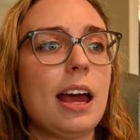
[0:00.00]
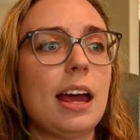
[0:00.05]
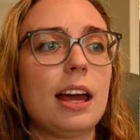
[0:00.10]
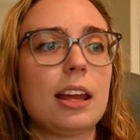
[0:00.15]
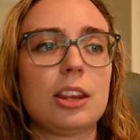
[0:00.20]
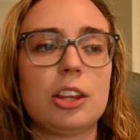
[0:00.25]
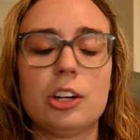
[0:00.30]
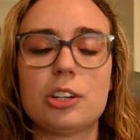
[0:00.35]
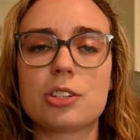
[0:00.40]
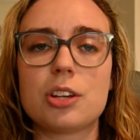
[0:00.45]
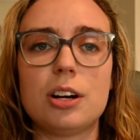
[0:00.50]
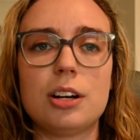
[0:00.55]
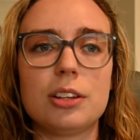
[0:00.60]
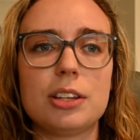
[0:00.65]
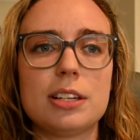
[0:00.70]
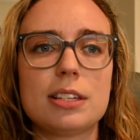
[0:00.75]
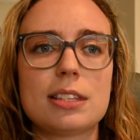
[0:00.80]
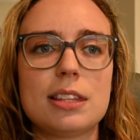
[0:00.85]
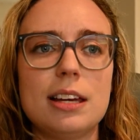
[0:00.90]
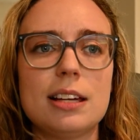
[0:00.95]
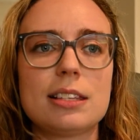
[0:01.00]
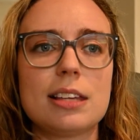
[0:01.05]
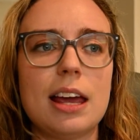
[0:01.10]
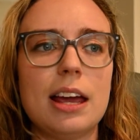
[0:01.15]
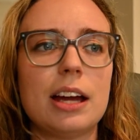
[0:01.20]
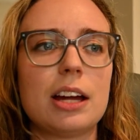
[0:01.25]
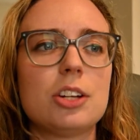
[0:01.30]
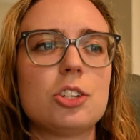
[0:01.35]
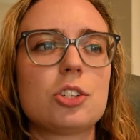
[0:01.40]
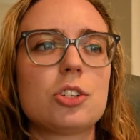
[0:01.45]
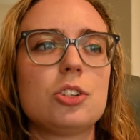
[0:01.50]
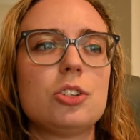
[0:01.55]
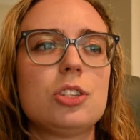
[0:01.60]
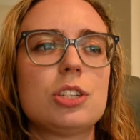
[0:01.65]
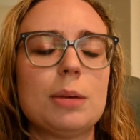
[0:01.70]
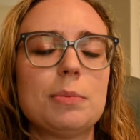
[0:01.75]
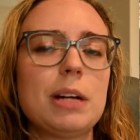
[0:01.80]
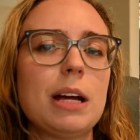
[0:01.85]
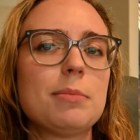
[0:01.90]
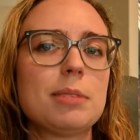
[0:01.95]
There's all these things, and
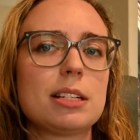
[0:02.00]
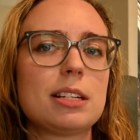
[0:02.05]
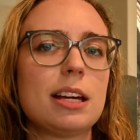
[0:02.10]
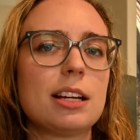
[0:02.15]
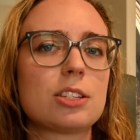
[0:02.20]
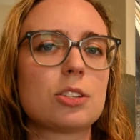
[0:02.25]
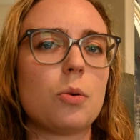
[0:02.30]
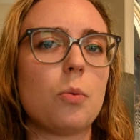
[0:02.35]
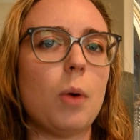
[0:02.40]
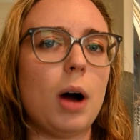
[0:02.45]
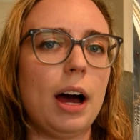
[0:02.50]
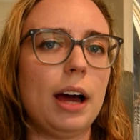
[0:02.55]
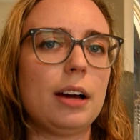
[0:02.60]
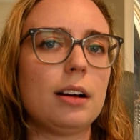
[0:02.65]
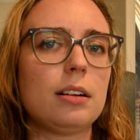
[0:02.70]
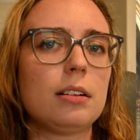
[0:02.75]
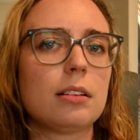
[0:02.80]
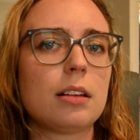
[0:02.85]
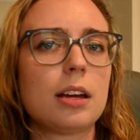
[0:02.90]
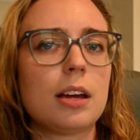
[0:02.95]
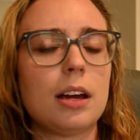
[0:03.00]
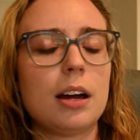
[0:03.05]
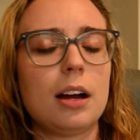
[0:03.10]
sometimes it takes a while